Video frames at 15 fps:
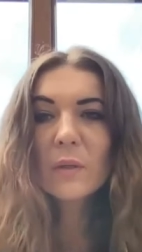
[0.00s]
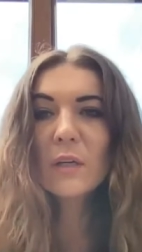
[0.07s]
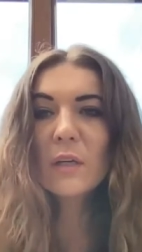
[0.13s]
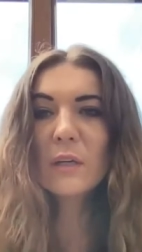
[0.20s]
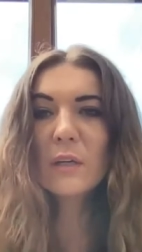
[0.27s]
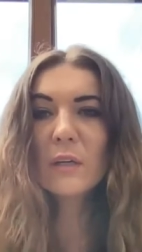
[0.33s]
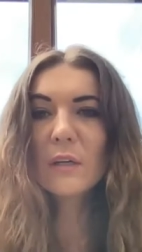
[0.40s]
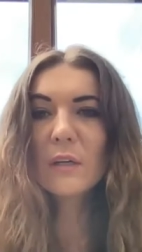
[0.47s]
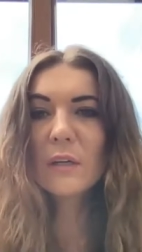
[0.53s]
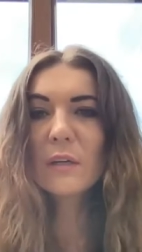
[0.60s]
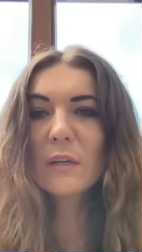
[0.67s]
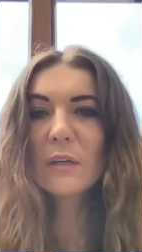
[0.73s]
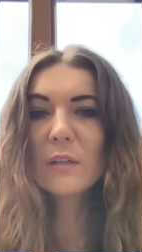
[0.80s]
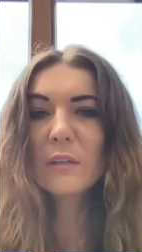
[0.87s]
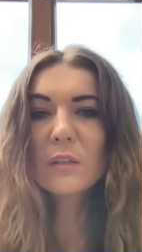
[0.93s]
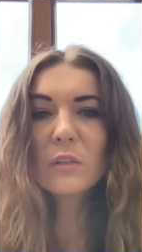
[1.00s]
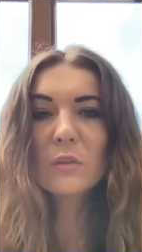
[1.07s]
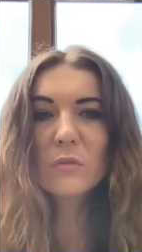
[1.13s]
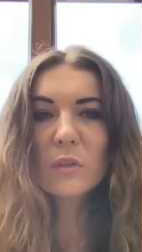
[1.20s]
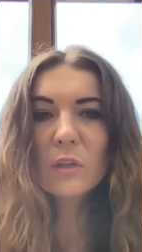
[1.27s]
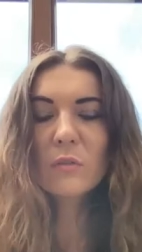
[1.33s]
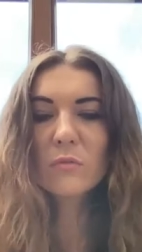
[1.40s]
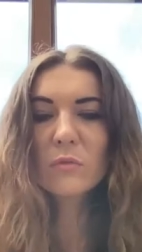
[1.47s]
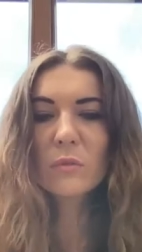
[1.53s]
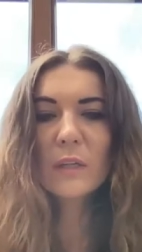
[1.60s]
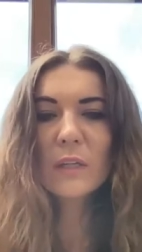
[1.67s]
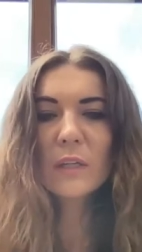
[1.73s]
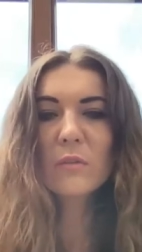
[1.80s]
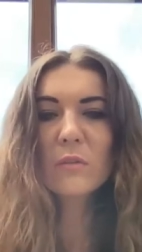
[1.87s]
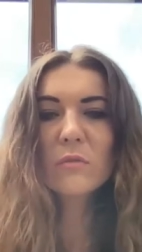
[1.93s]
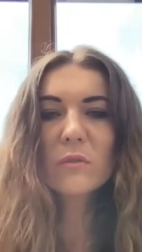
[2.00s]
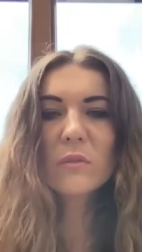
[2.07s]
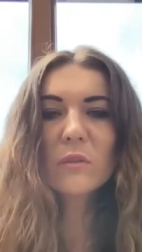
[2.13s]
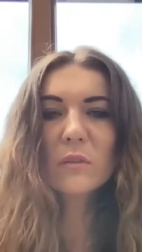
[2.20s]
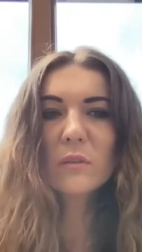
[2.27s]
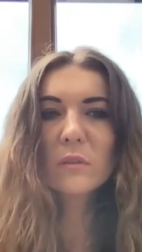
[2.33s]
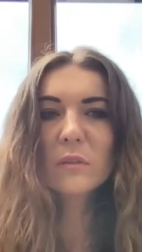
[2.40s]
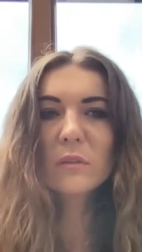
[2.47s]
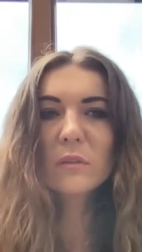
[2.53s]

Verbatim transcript: Uh, he knows how to like use the